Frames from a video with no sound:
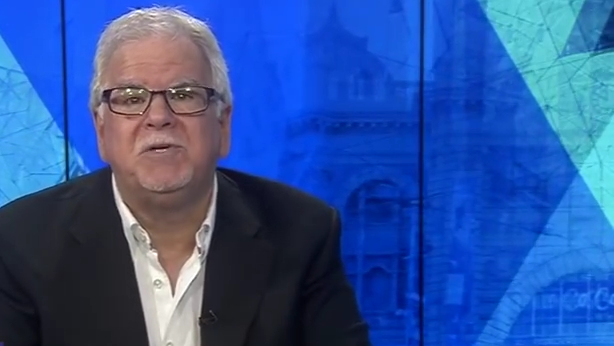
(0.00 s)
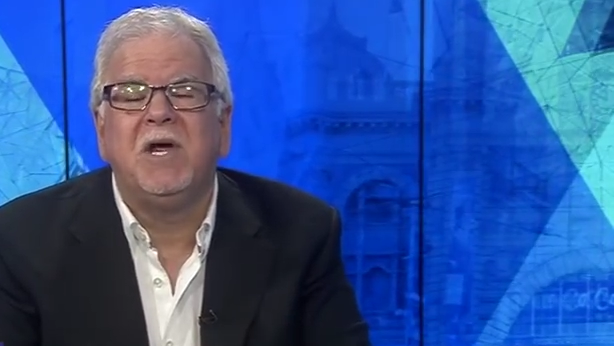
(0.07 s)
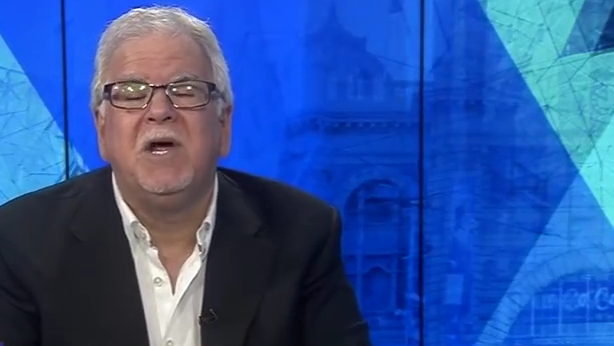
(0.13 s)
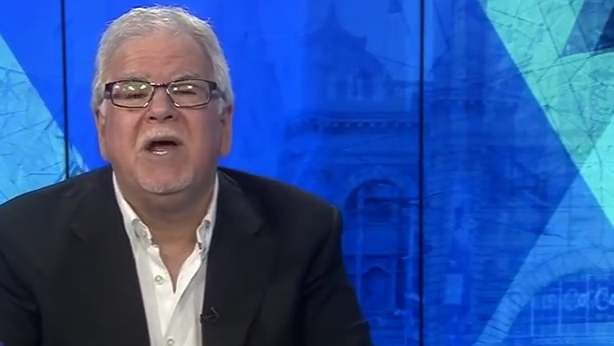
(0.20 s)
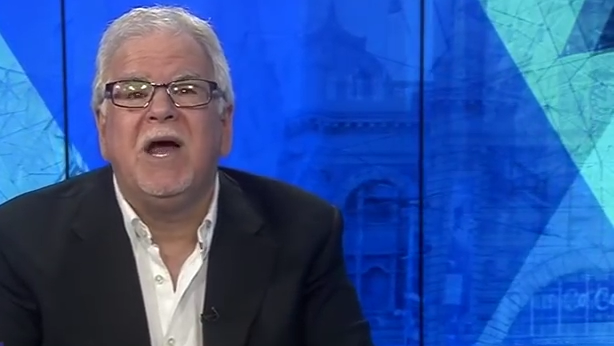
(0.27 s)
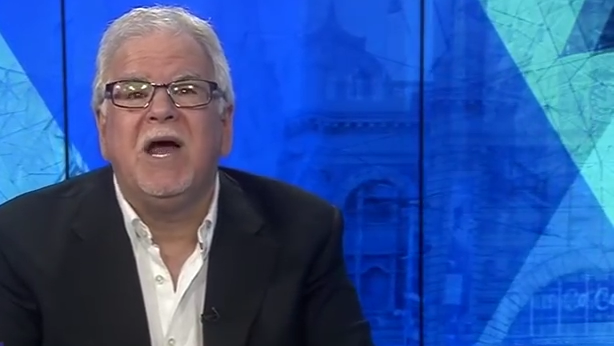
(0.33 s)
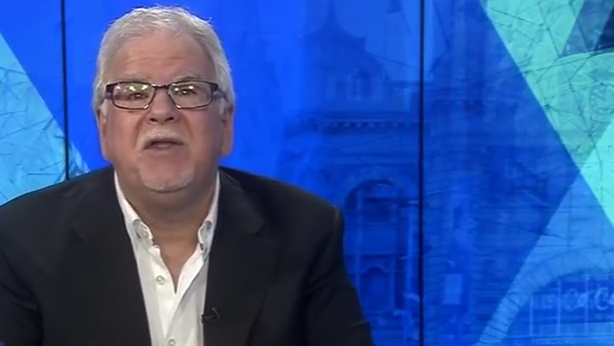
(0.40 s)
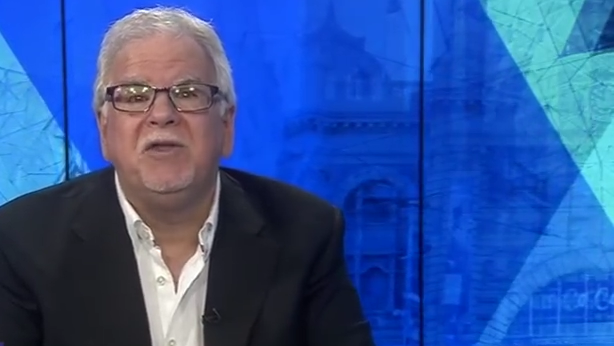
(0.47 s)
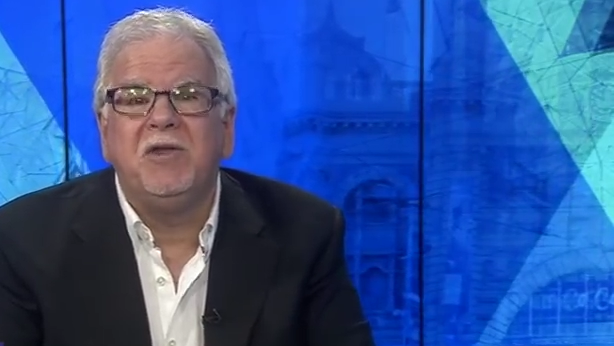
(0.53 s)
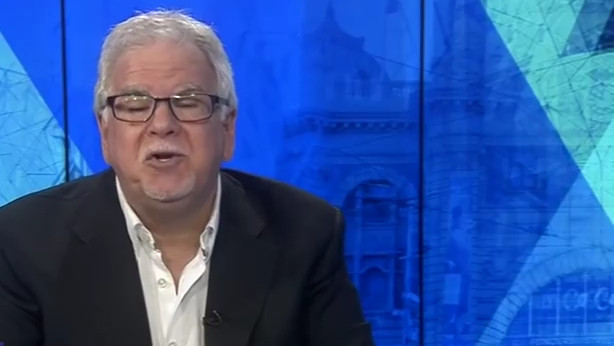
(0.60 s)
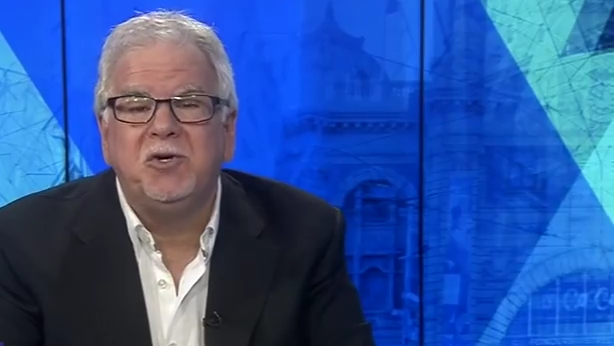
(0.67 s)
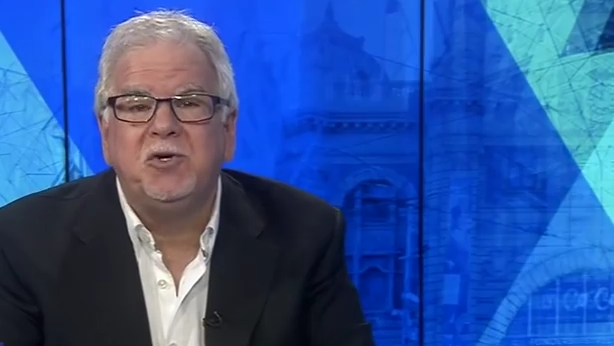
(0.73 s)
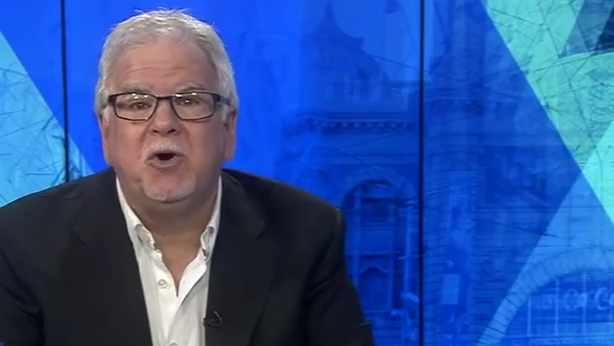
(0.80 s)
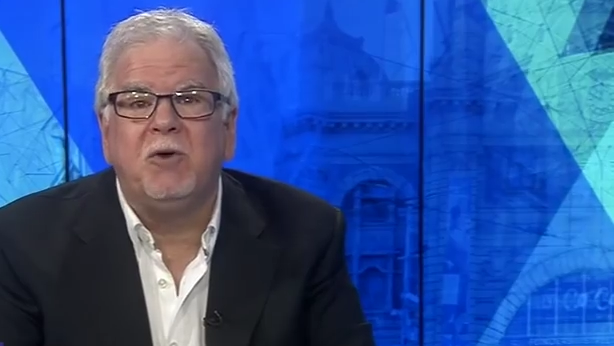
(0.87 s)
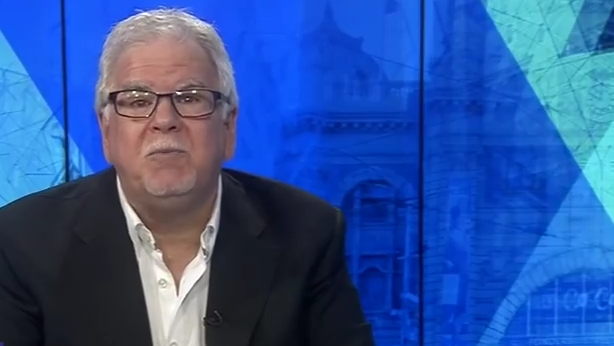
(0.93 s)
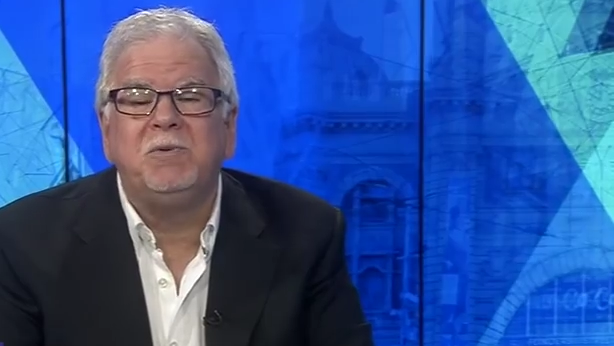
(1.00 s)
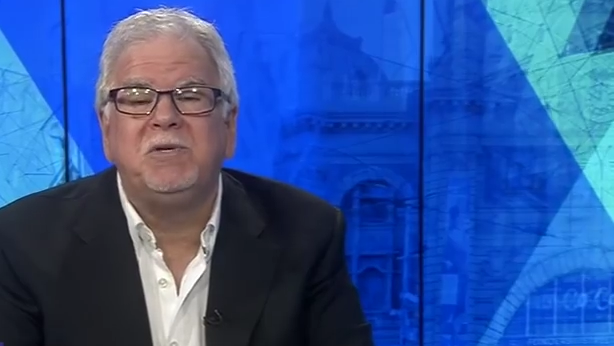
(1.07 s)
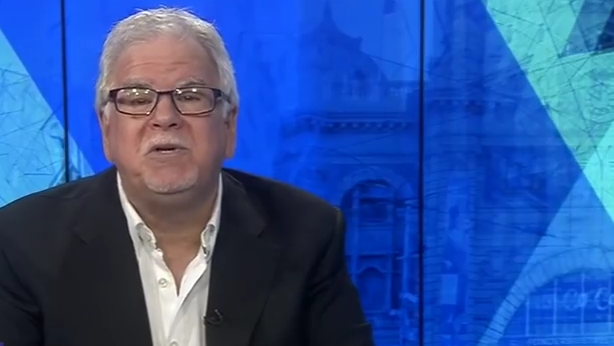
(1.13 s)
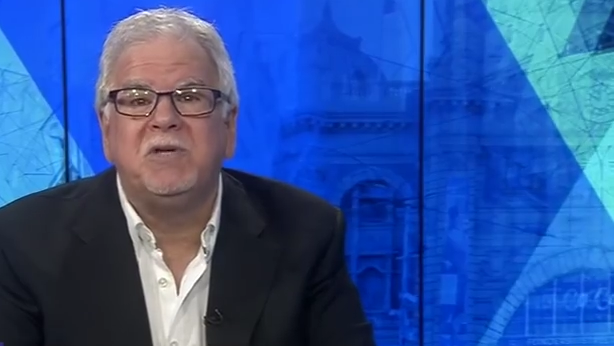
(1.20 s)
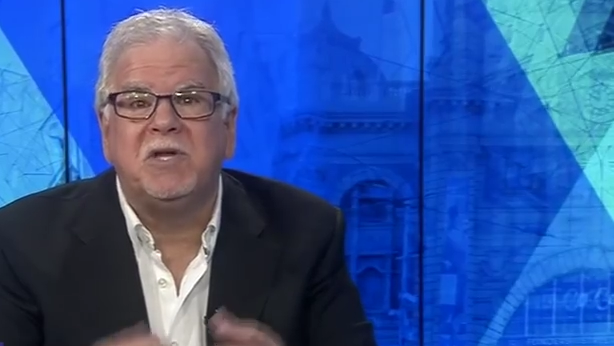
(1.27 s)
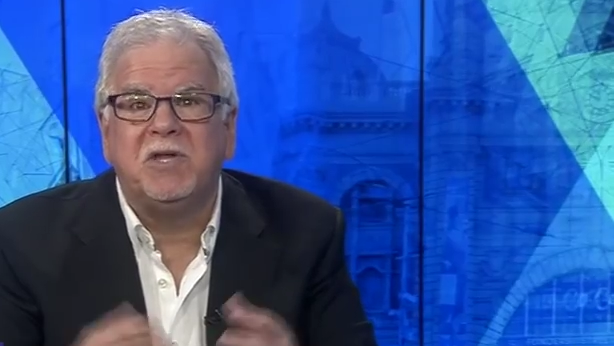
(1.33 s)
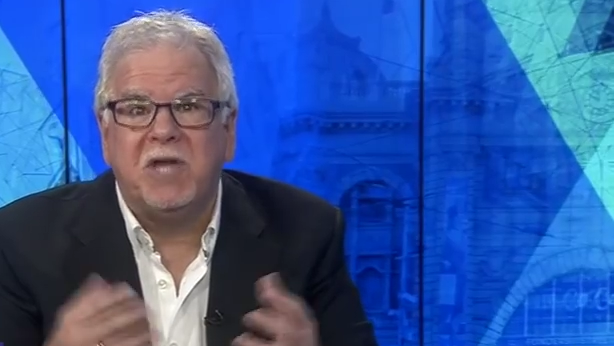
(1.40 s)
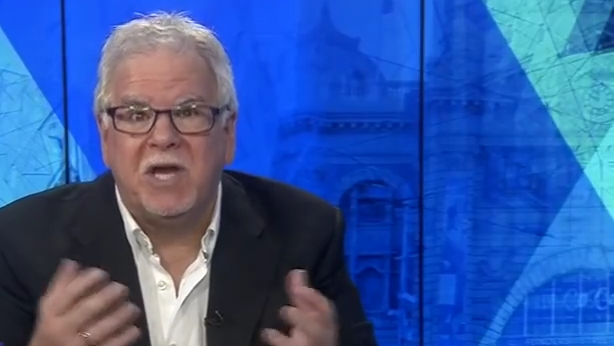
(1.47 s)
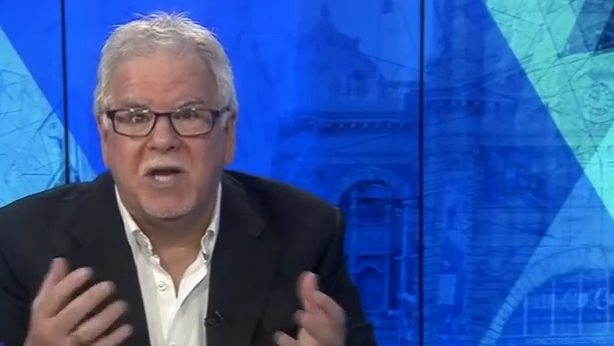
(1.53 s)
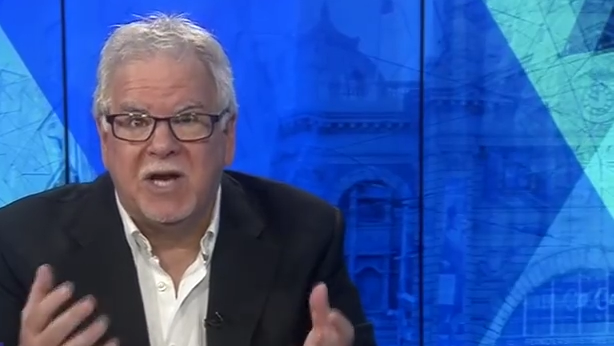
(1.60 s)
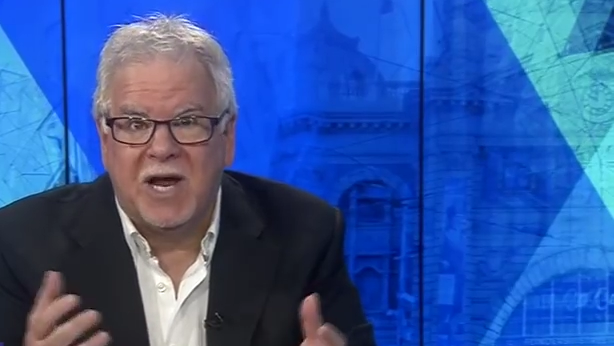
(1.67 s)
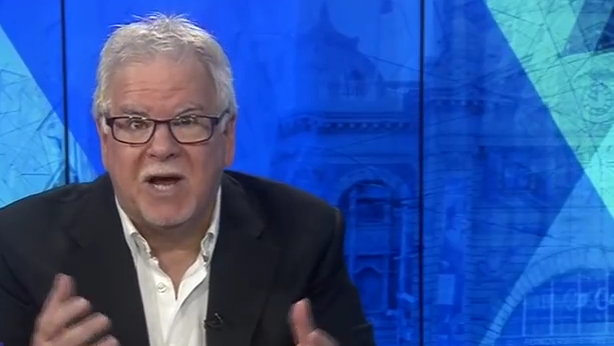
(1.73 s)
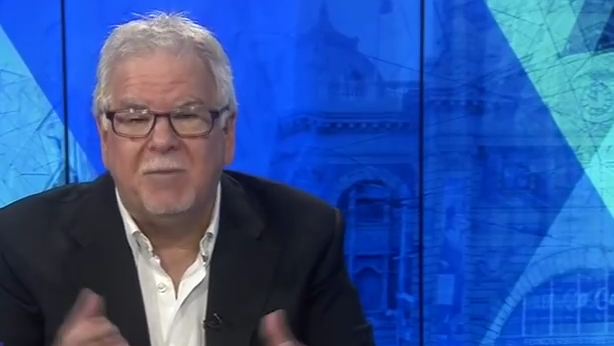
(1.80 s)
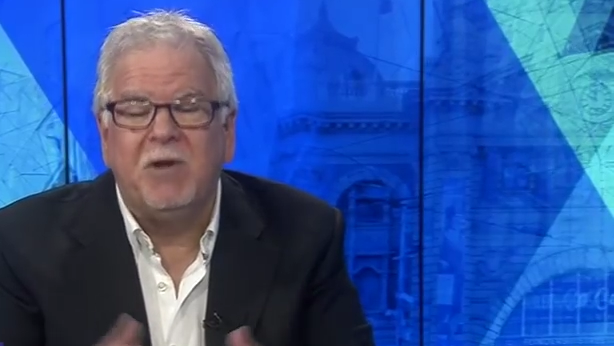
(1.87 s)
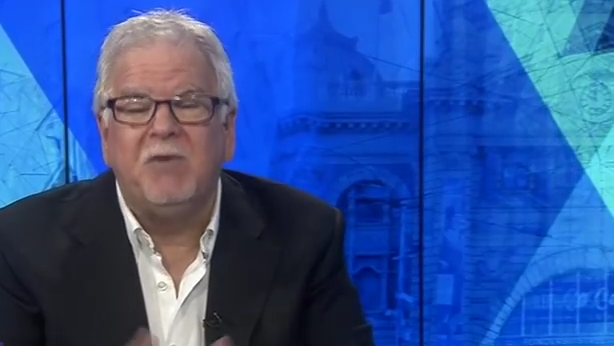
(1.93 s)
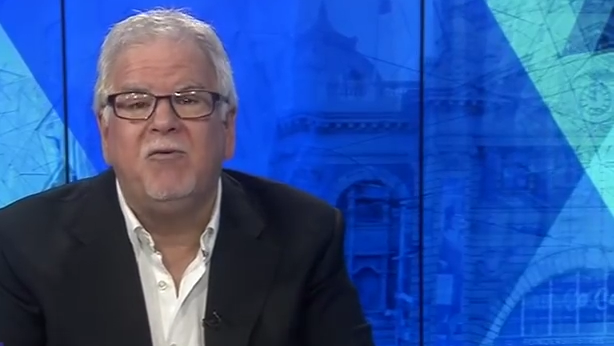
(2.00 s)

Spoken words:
and the jobs that they're coming for